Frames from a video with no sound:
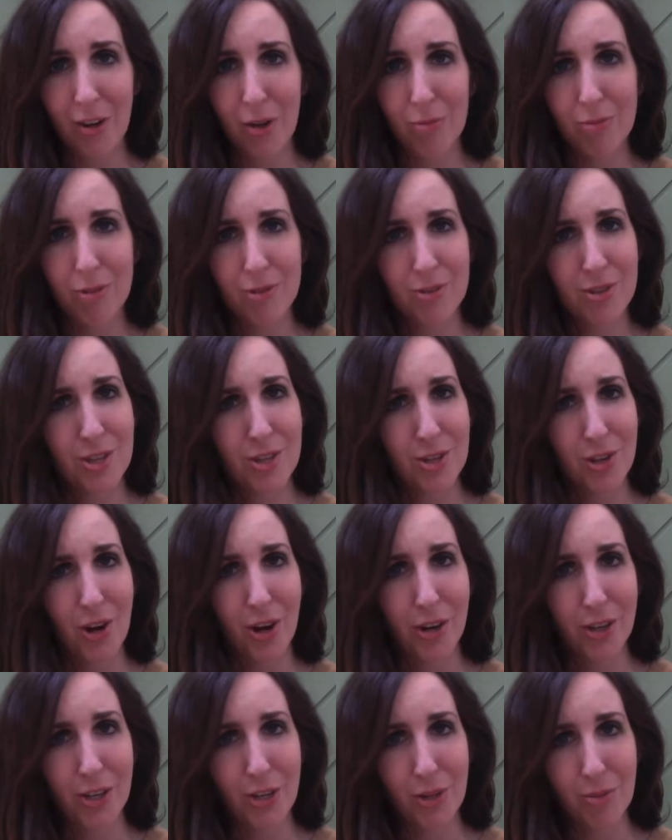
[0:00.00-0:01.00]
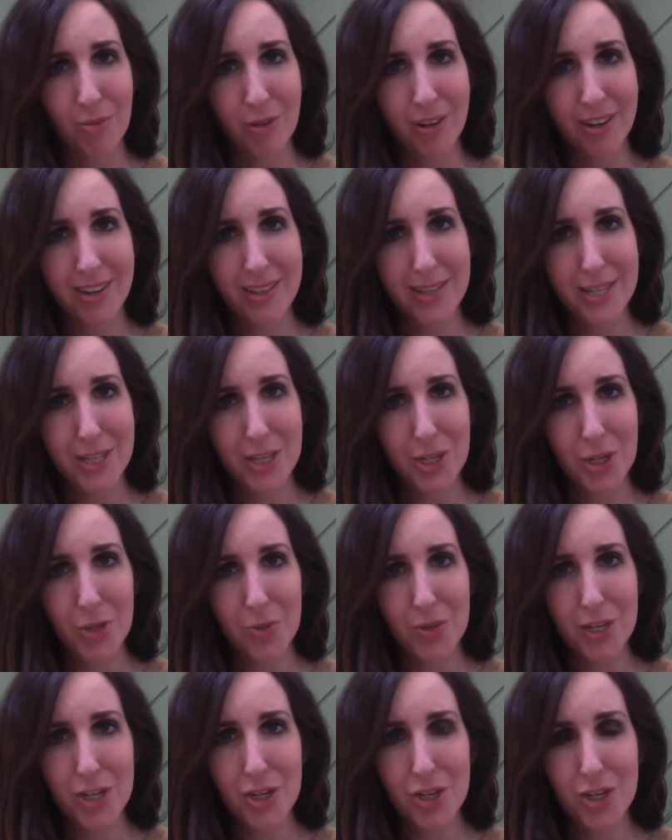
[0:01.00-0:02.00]
almost the dark humor in the
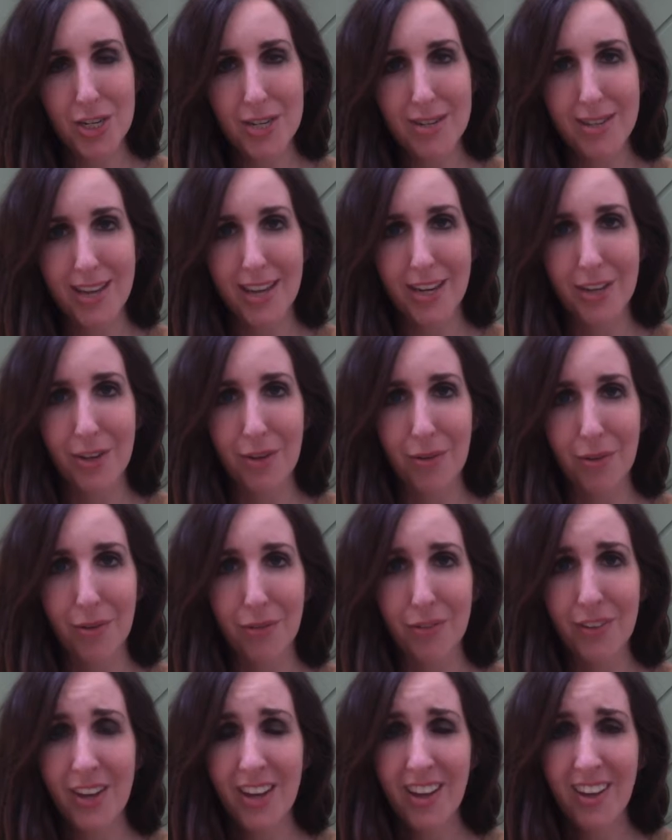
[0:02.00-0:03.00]
situation that you've